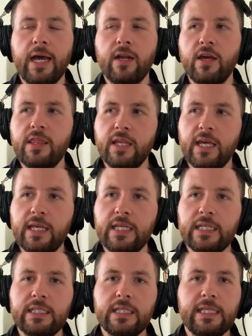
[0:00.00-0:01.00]
and I
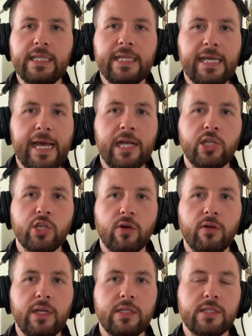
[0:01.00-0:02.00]
think, yeah,
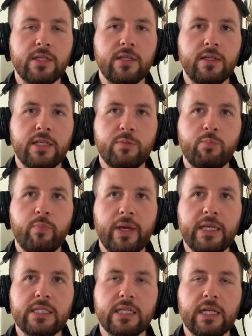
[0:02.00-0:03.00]
Joelinton is
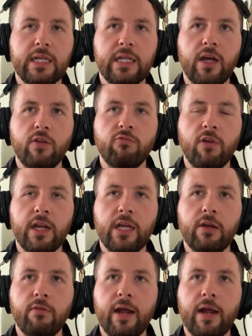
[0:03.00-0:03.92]
basically like running